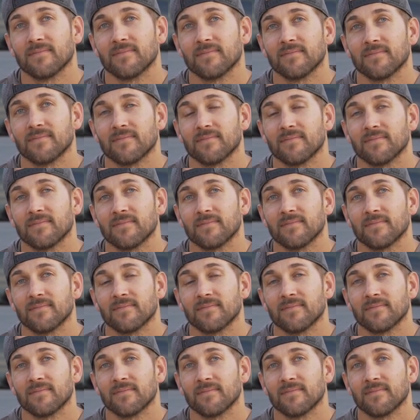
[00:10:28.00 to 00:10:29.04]

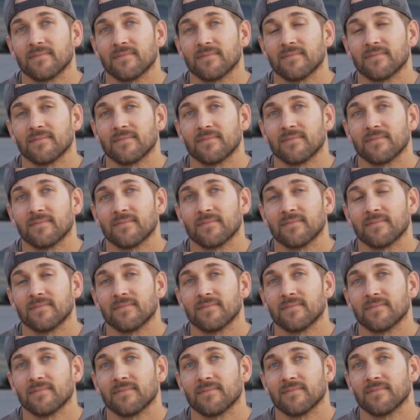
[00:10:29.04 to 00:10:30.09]

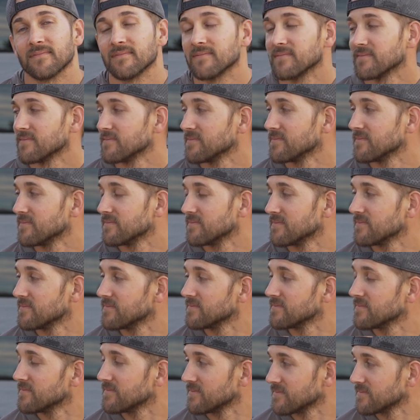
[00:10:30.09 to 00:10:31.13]

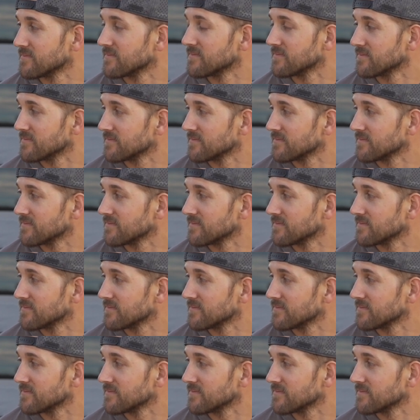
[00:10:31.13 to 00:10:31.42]
No words are spoken by the person on screen.